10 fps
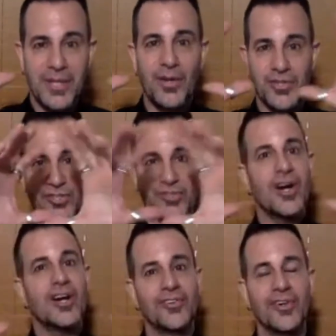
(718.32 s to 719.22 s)

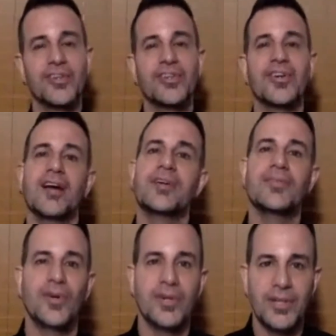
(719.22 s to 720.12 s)
structure to every
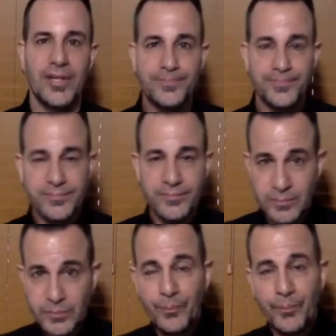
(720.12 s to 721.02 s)
phone call,
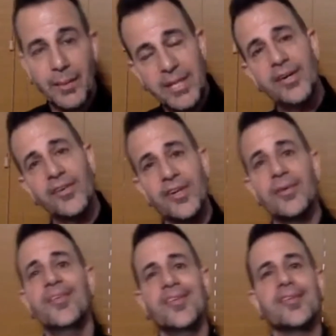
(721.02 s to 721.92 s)
because there is a